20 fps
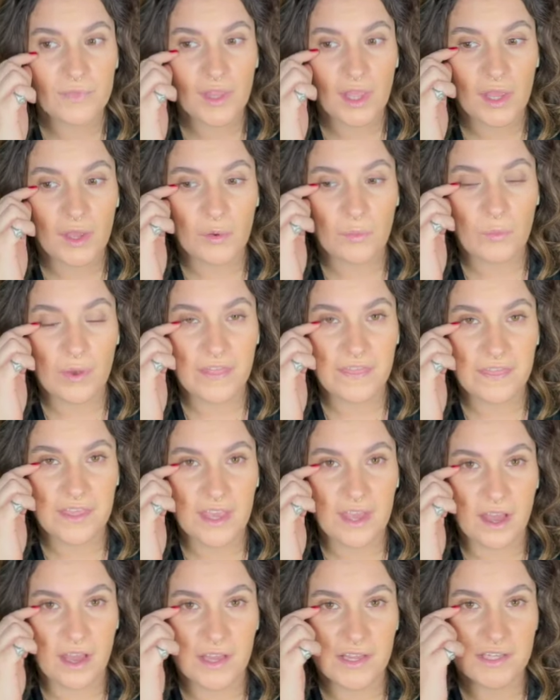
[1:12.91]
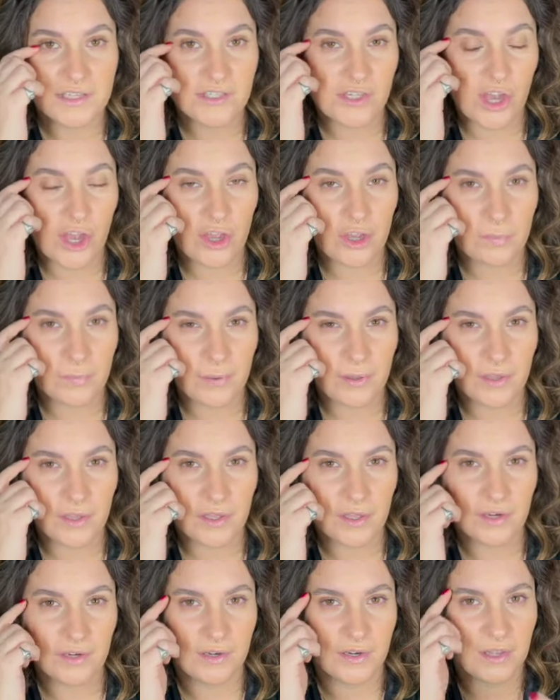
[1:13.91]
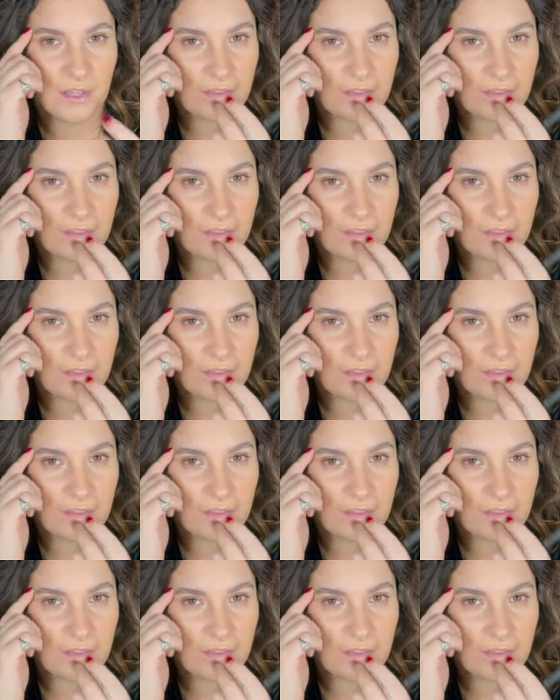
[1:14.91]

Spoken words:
when the eye is open,